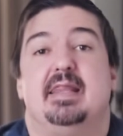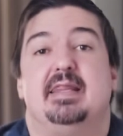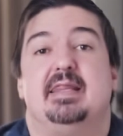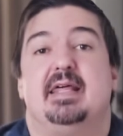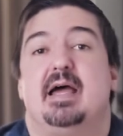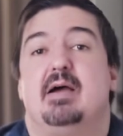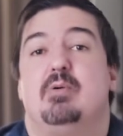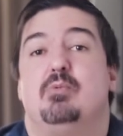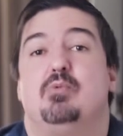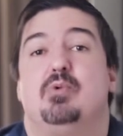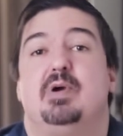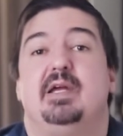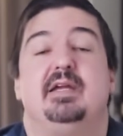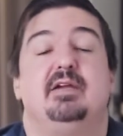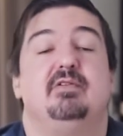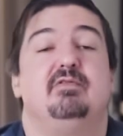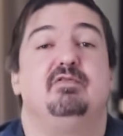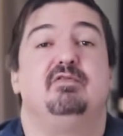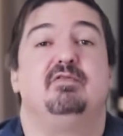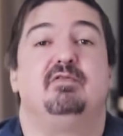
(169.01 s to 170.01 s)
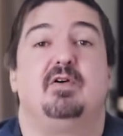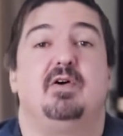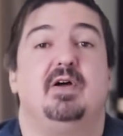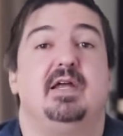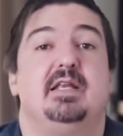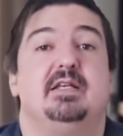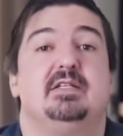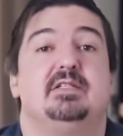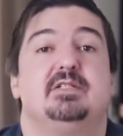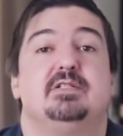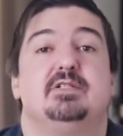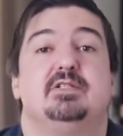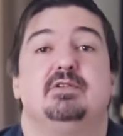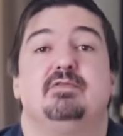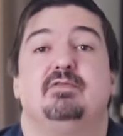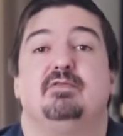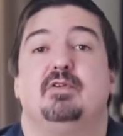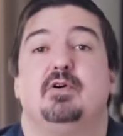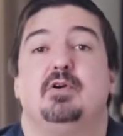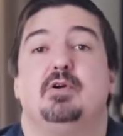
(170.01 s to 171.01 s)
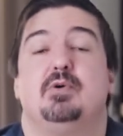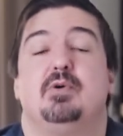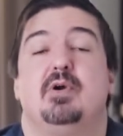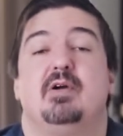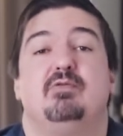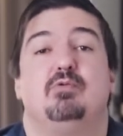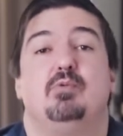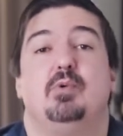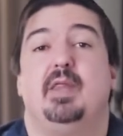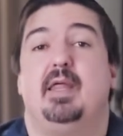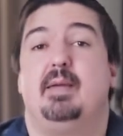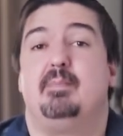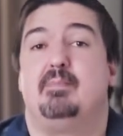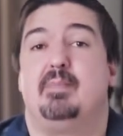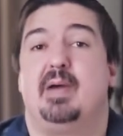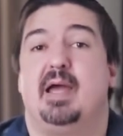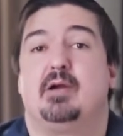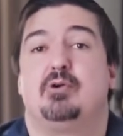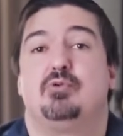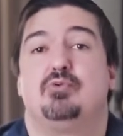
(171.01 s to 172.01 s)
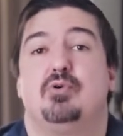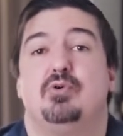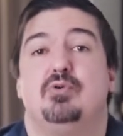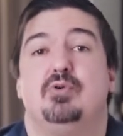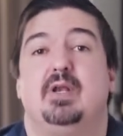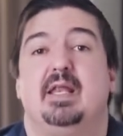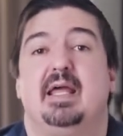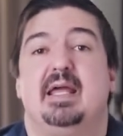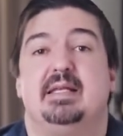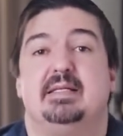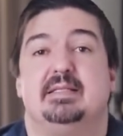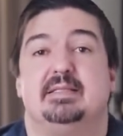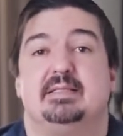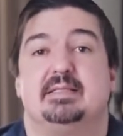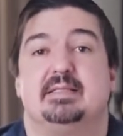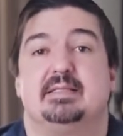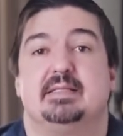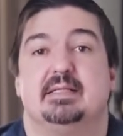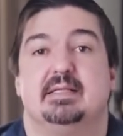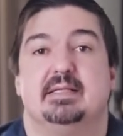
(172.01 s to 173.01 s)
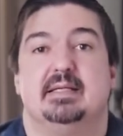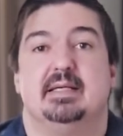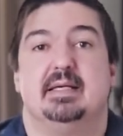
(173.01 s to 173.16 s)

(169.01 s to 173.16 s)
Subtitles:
that we can find to photograph with a macro lens.